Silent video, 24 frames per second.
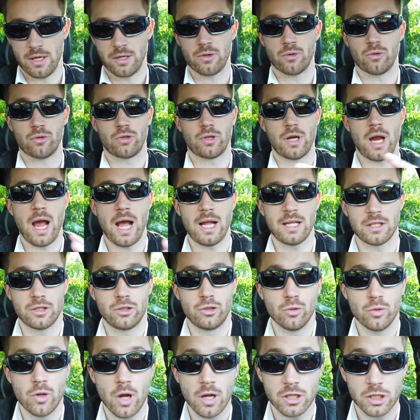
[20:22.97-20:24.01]
your hands
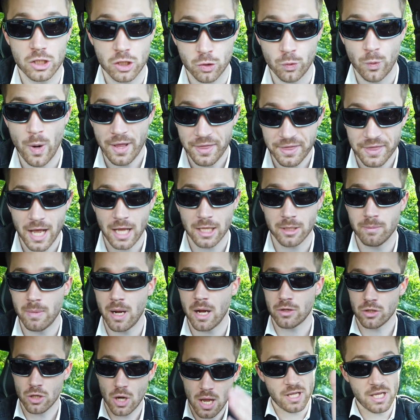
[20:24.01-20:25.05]
do not sweat that
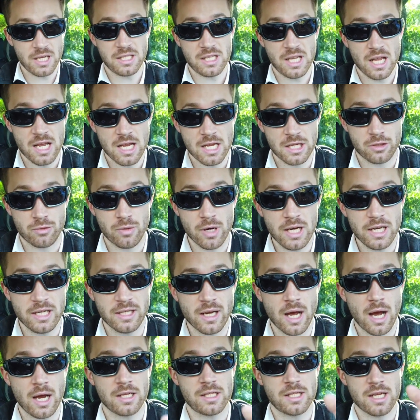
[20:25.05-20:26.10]
much. This is really
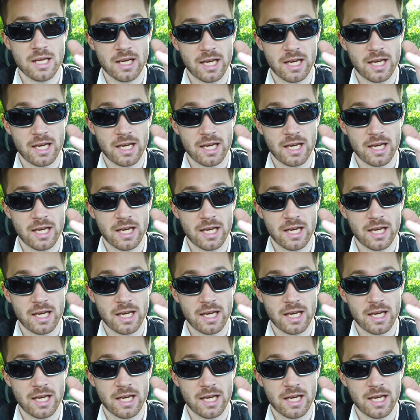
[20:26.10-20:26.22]
nice,